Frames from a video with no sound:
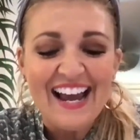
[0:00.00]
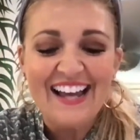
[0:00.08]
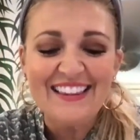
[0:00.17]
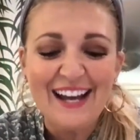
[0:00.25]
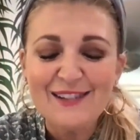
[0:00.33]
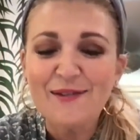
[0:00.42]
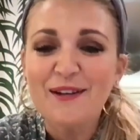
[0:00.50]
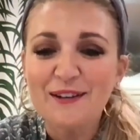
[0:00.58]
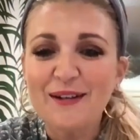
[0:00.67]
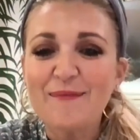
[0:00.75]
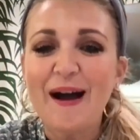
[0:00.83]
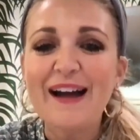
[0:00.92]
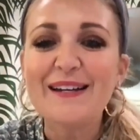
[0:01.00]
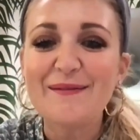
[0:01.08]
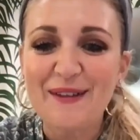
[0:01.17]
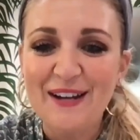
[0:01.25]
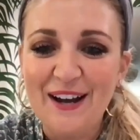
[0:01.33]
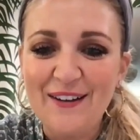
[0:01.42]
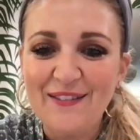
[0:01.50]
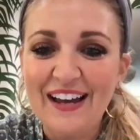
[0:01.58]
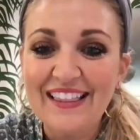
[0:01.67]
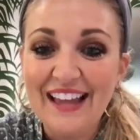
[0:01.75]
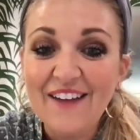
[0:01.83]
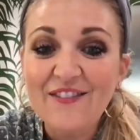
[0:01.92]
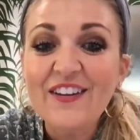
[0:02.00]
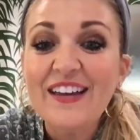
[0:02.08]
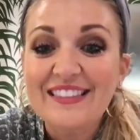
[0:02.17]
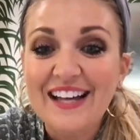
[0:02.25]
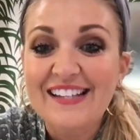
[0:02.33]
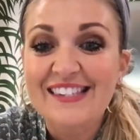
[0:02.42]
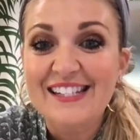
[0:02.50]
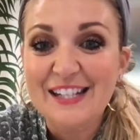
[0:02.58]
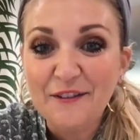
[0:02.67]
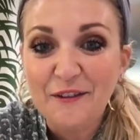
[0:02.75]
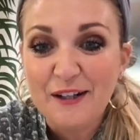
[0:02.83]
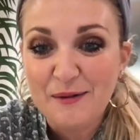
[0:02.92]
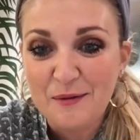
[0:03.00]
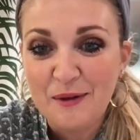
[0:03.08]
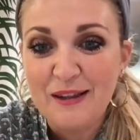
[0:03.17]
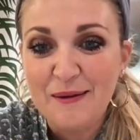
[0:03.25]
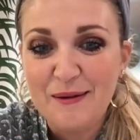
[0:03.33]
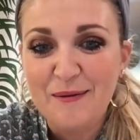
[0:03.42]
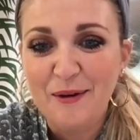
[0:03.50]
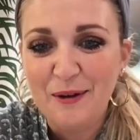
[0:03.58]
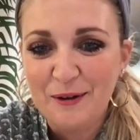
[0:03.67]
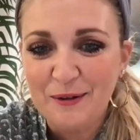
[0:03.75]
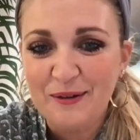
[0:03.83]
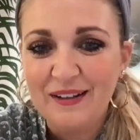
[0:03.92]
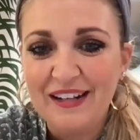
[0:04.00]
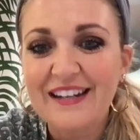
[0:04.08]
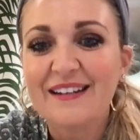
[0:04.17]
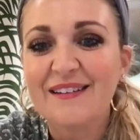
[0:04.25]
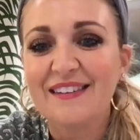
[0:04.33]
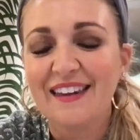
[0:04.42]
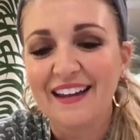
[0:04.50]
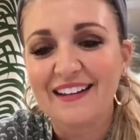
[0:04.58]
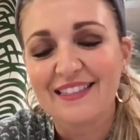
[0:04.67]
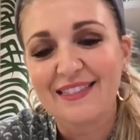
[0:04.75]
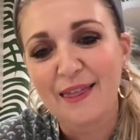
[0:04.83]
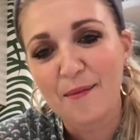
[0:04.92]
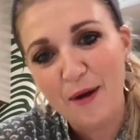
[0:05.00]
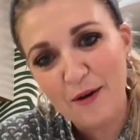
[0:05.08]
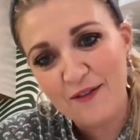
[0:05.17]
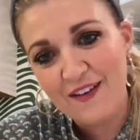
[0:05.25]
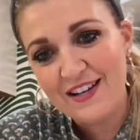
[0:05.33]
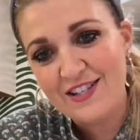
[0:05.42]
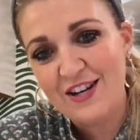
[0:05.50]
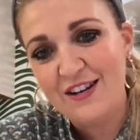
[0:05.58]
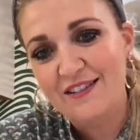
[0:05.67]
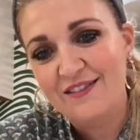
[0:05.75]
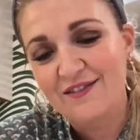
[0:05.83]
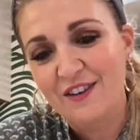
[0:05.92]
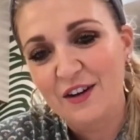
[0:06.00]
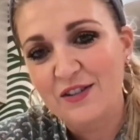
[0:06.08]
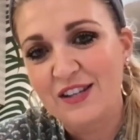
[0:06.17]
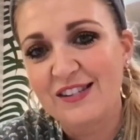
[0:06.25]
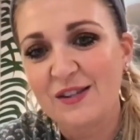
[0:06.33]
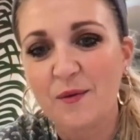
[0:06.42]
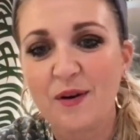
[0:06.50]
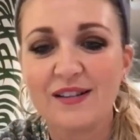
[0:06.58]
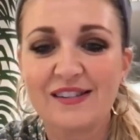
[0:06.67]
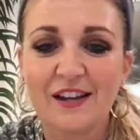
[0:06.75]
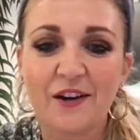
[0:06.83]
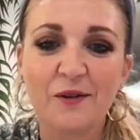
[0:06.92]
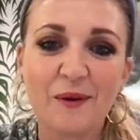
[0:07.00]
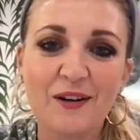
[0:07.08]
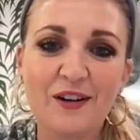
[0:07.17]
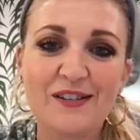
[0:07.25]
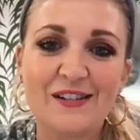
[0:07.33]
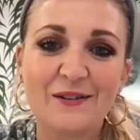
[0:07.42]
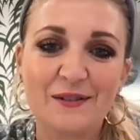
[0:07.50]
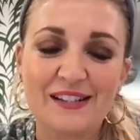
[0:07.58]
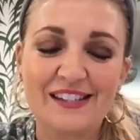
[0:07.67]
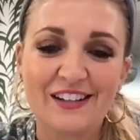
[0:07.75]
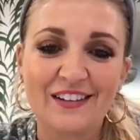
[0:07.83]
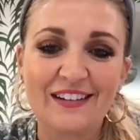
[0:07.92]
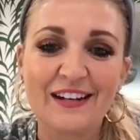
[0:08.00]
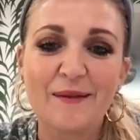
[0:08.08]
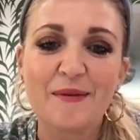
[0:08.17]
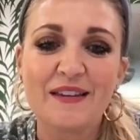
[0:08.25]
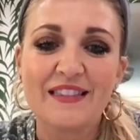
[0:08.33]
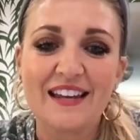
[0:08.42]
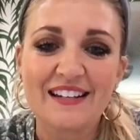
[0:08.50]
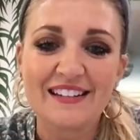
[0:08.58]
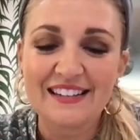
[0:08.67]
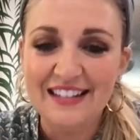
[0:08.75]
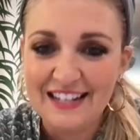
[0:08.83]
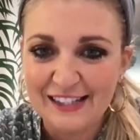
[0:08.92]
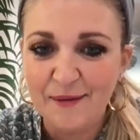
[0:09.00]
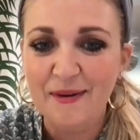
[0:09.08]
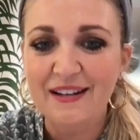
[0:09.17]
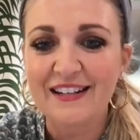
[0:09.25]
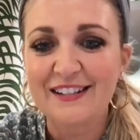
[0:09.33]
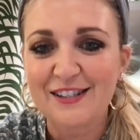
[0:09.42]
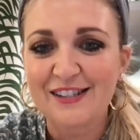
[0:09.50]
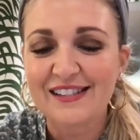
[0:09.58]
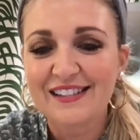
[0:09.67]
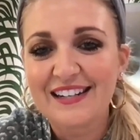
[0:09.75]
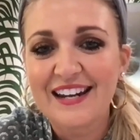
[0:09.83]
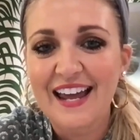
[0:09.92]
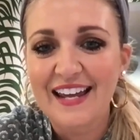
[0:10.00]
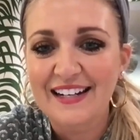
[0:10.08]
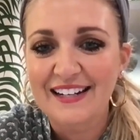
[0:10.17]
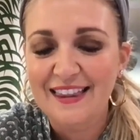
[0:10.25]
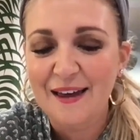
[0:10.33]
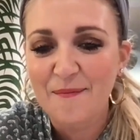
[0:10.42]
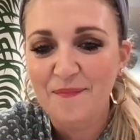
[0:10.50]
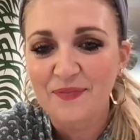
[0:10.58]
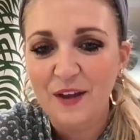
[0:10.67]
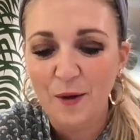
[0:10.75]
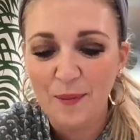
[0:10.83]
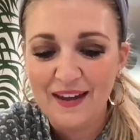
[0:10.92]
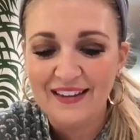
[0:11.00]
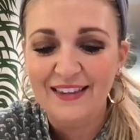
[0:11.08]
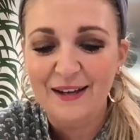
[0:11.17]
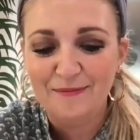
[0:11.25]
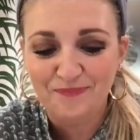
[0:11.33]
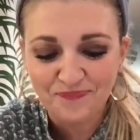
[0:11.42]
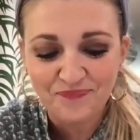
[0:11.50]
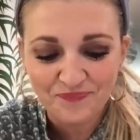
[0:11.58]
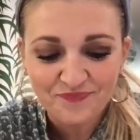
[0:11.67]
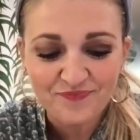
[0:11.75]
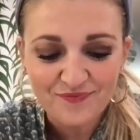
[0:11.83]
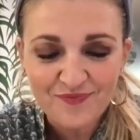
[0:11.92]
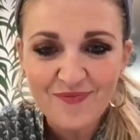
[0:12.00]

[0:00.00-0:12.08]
And that's what it reminded me of. And I feel like that's the difference between the people who need like the motivation versus the ones that are winners that don't necessarily need it, but they need somebody to just aid them, help aid them.